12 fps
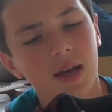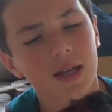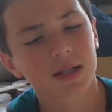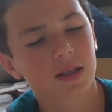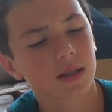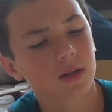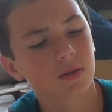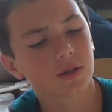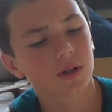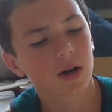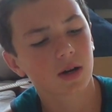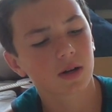It's a little
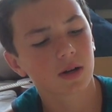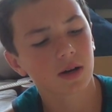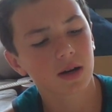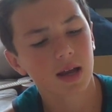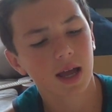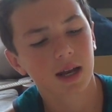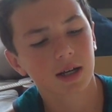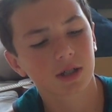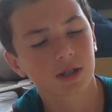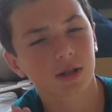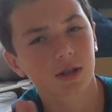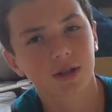darker and it
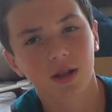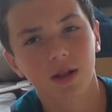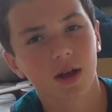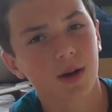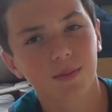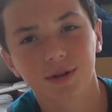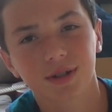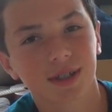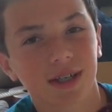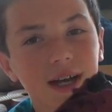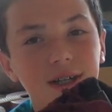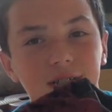just looks a lot more
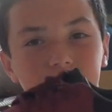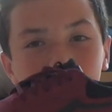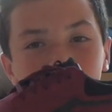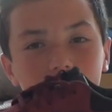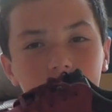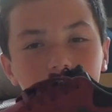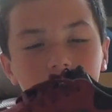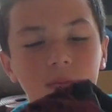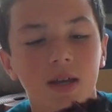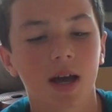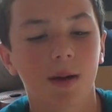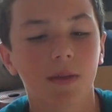sleek. I just love it.
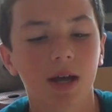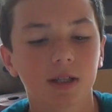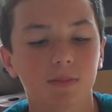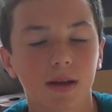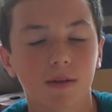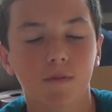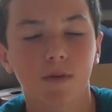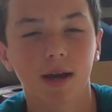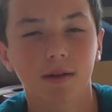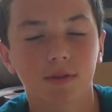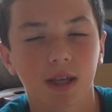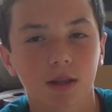I'm not as big a
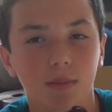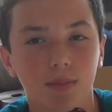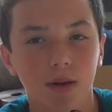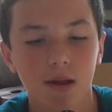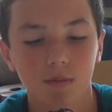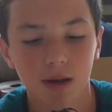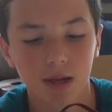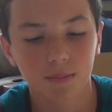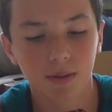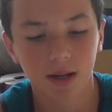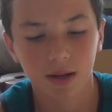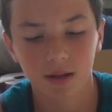fan of like the bright
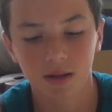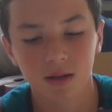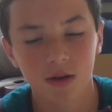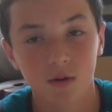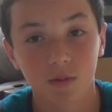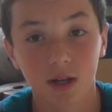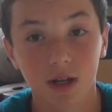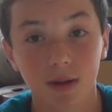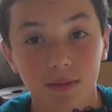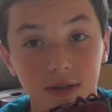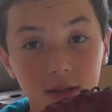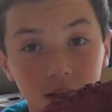red, but when it
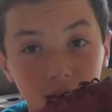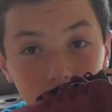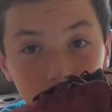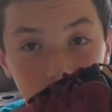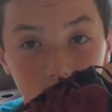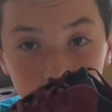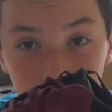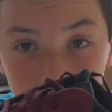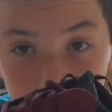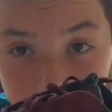comes to a little bit of a